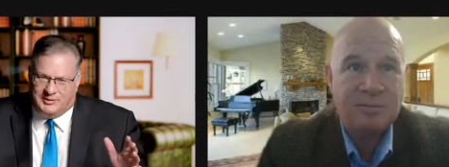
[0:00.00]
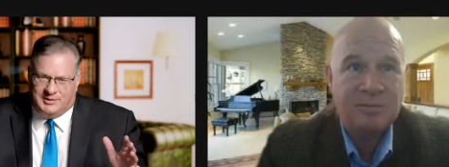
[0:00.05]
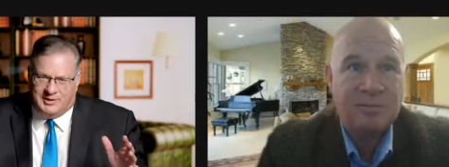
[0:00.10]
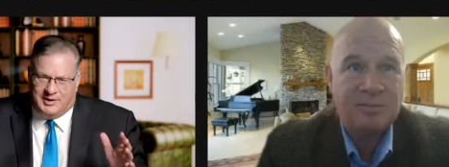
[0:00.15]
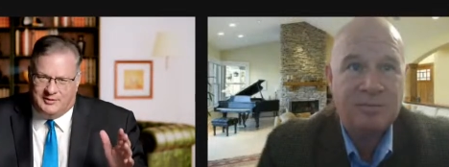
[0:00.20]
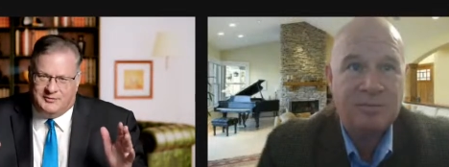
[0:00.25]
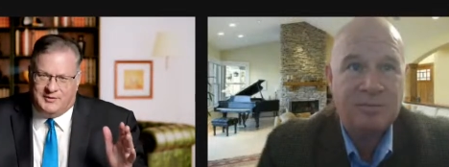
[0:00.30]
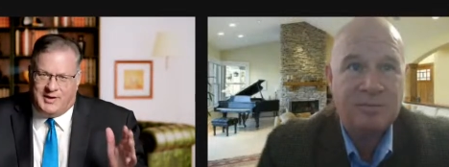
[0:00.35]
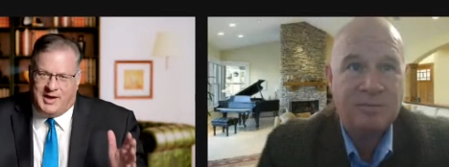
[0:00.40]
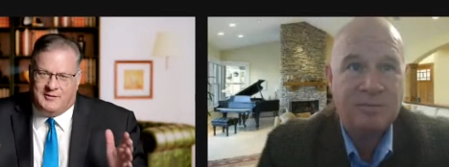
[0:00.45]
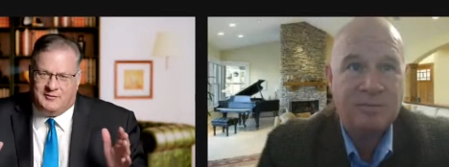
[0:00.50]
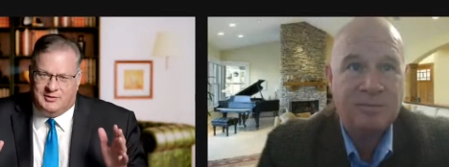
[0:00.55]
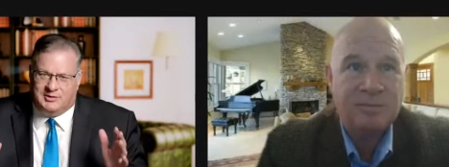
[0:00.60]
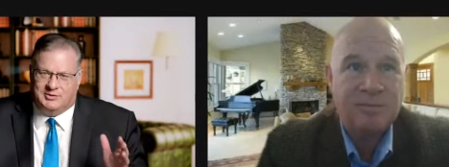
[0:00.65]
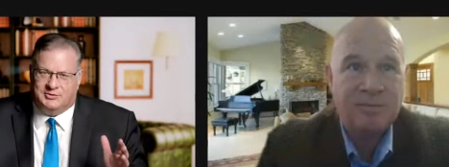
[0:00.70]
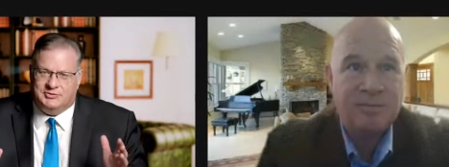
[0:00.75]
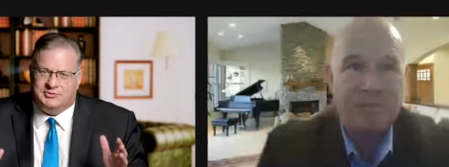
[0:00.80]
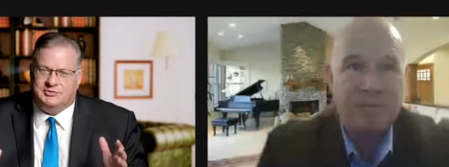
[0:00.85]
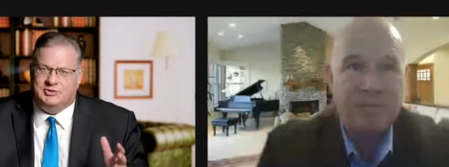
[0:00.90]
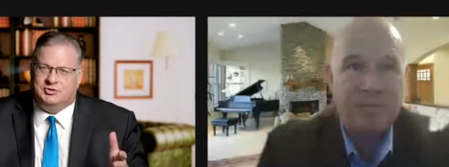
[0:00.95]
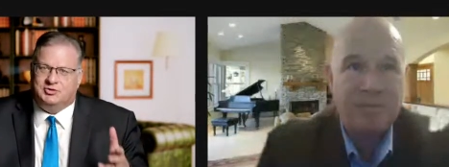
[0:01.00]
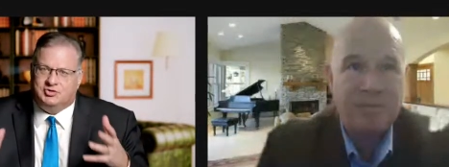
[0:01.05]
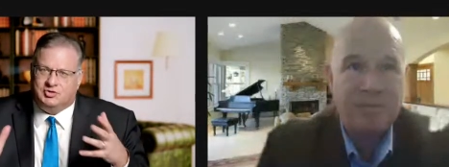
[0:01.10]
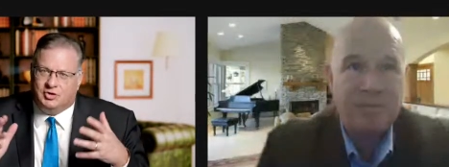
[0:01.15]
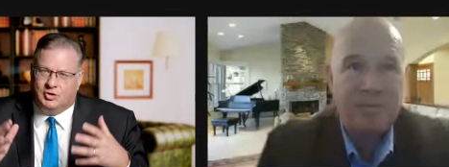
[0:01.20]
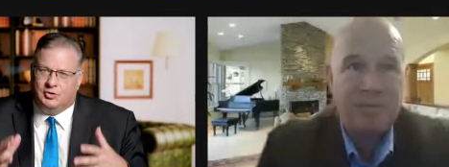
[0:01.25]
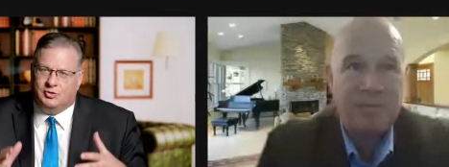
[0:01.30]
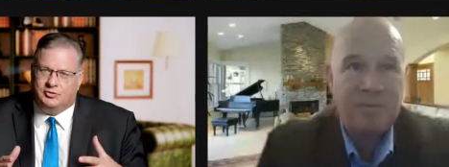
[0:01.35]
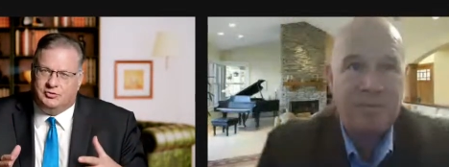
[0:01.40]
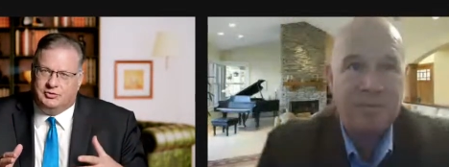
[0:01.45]
Speaker 1: of evidence that
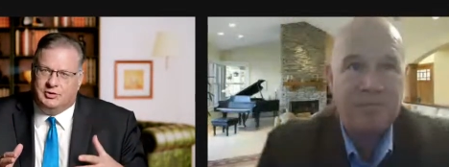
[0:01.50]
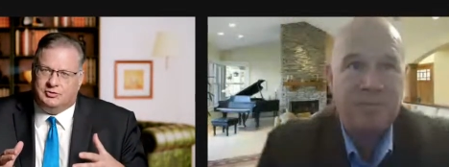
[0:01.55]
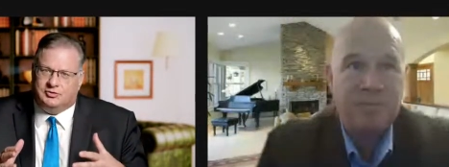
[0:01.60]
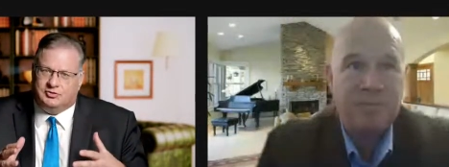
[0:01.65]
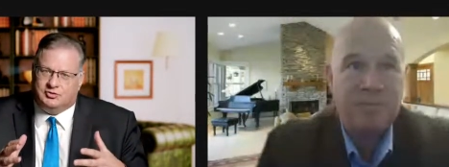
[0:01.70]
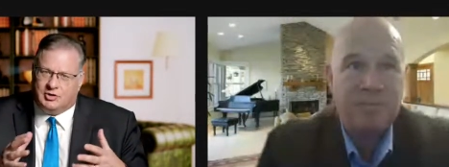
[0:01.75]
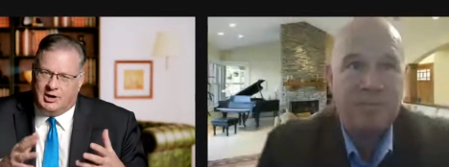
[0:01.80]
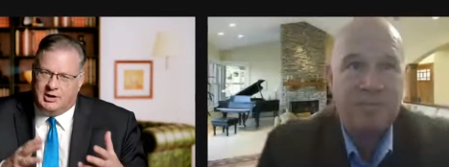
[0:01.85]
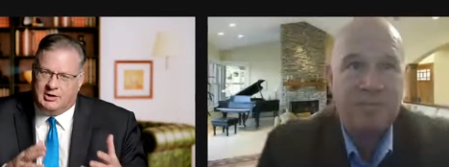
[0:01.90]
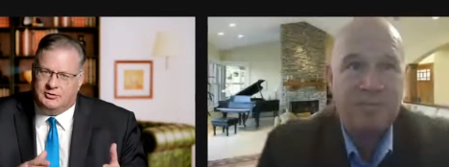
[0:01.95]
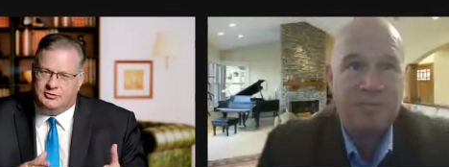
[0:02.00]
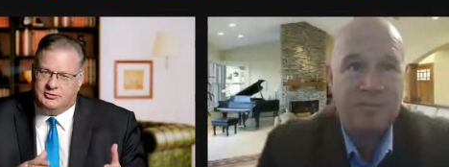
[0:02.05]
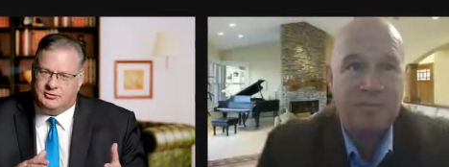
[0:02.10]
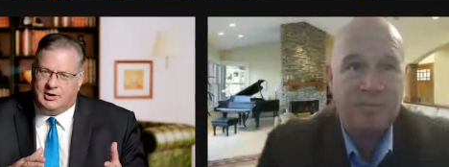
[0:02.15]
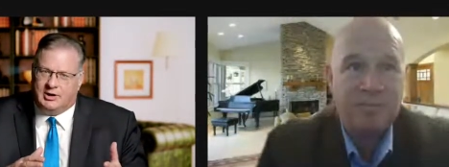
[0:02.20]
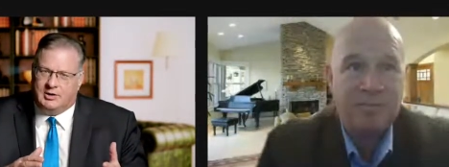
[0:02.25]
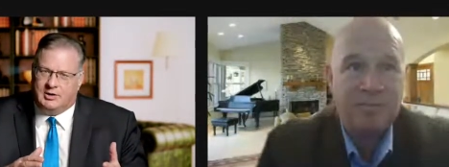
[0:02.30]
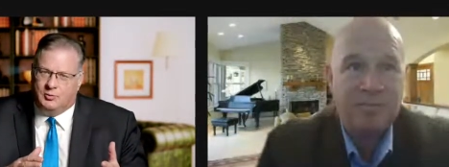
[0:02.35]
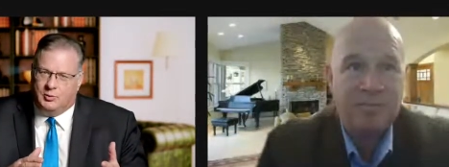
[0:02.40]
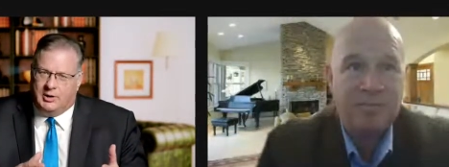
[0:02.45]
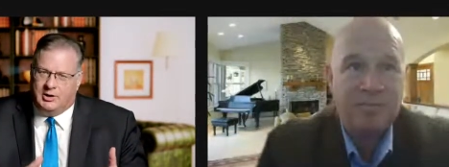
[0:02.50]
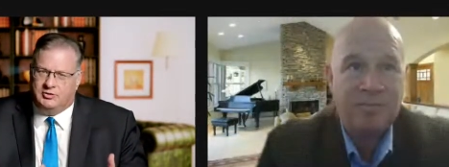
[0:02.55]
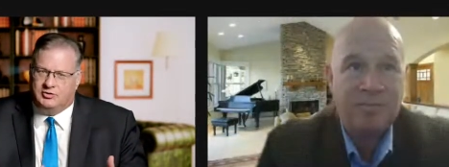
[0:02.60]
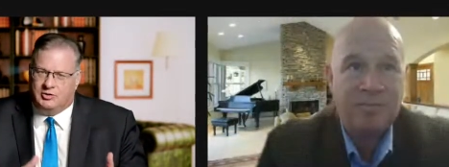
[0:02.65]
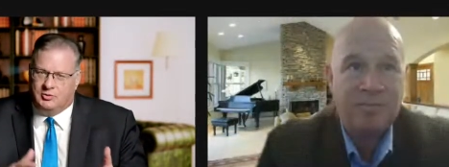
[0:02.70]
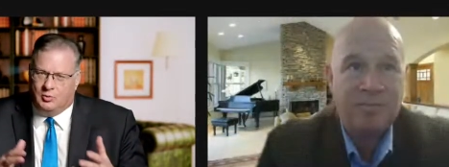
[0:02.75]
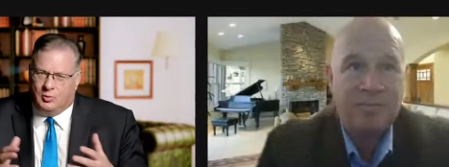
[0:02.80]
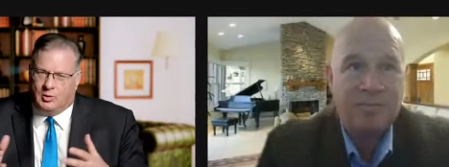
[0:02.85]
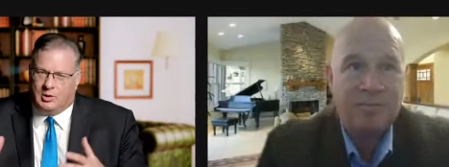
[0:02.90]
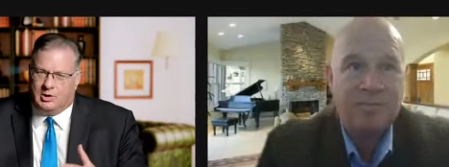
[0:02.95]
shows that China's waging
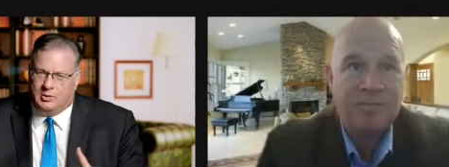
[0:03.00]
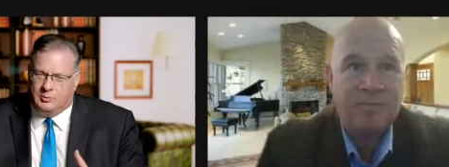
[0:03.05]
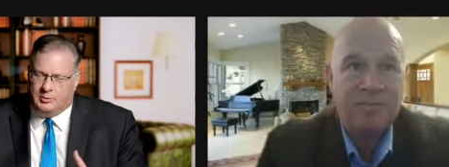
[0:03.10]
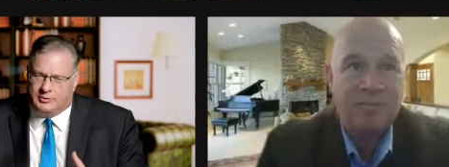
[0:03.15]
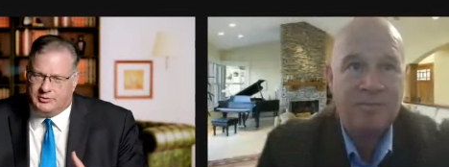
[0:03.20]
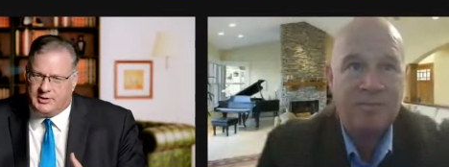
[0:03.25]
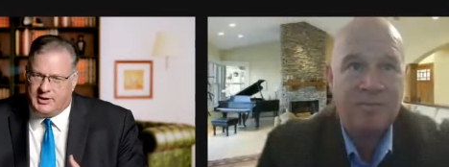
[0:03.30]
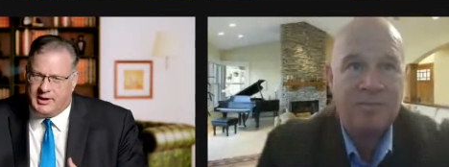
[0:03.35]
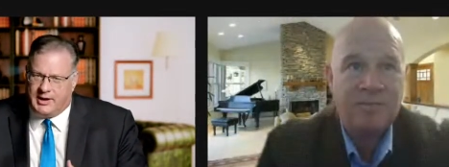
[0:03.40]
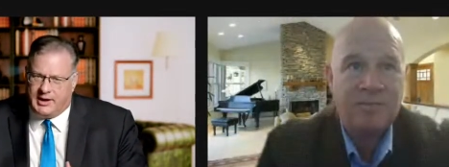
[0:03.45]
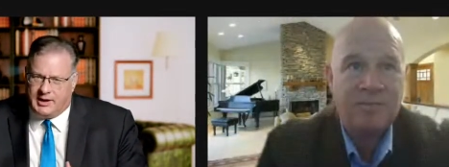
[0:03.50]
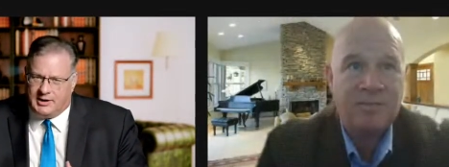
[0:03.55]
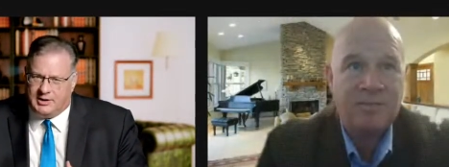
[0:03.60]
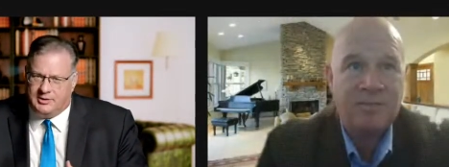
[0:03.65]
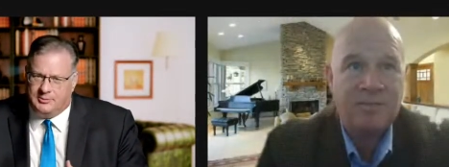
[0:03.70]
war with Canada,